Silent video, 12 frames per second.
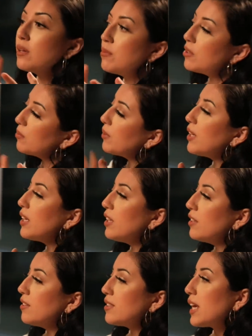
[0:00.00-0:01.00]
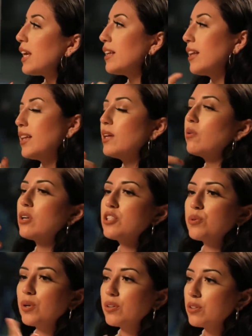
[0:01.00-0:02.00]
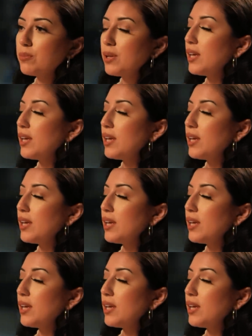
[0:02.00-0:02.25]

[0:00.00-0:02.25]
emailed me saying that they wanted to work with